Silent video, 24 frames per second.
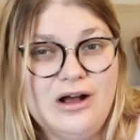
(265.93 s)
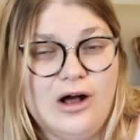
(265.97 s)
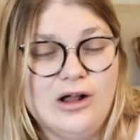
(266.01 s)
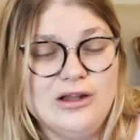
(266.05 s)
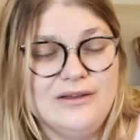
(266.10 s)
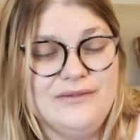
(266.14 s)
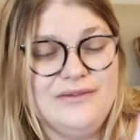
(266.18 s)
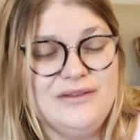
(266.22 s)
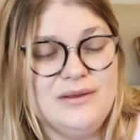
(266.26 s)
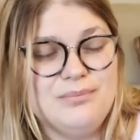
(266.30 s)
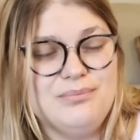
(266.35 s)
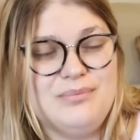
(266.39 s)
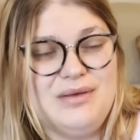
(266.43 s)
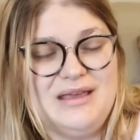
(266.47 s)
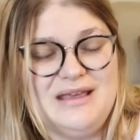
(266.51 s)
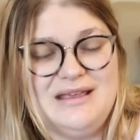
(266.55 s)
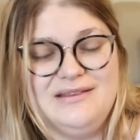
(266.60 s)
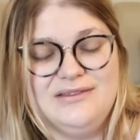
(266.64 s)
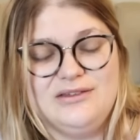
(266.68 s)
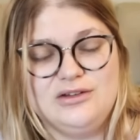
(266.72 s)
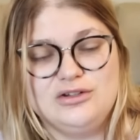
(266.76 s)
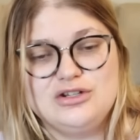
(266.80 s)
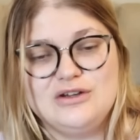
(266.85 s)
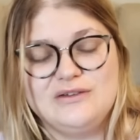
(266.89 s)
All of the
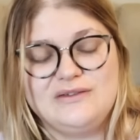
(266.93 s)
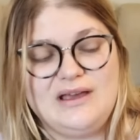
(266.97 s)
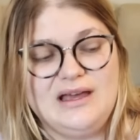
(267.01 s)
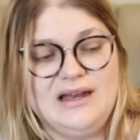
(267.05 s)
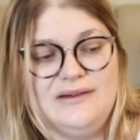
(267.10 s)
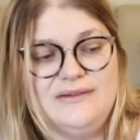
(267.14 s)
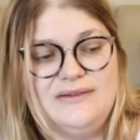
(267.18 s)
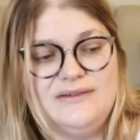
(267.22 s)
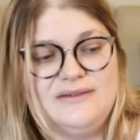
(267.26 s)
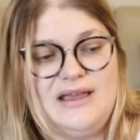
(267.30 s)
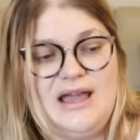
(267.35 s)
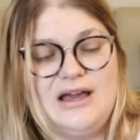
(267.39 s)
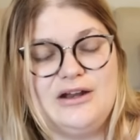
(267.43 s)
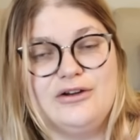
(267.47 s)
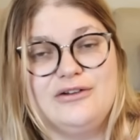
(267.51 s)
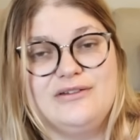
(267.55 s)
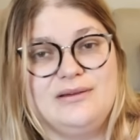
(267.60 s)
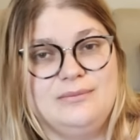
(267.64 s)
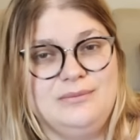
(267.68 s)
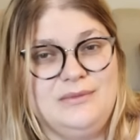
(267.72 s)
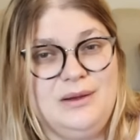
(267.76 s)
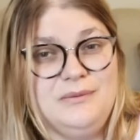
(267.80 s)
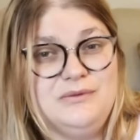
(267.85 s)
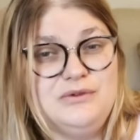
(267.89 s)
bins are just kind of scattered.
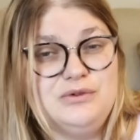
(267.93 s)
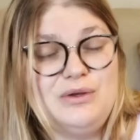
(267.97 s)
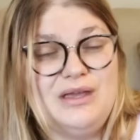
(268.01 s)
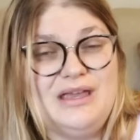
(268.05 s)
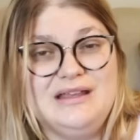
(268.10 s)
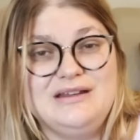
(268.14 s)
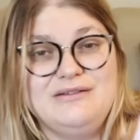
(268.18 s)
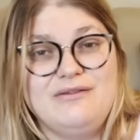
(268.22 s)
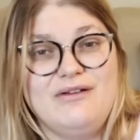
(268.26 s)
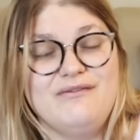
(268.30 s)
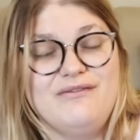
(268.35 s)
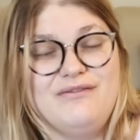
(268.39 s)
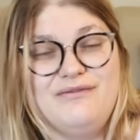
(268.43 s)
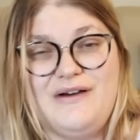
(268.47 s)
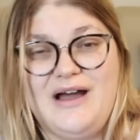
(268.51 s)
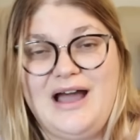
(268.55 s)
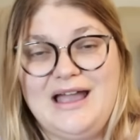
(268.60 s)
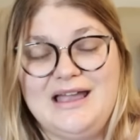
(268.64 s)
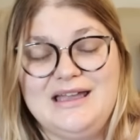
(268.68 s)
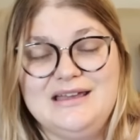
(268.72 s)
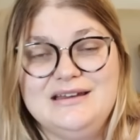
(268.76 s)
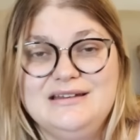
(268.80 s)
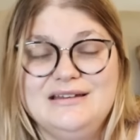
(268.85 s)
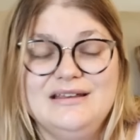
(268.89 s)
Sometimes you can't even
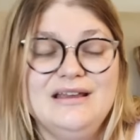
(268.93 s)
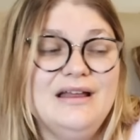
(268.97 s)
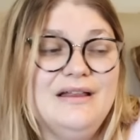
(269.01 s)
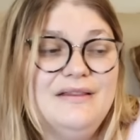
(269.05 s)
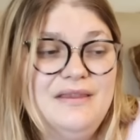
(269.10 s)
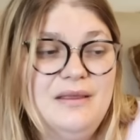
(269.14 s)
find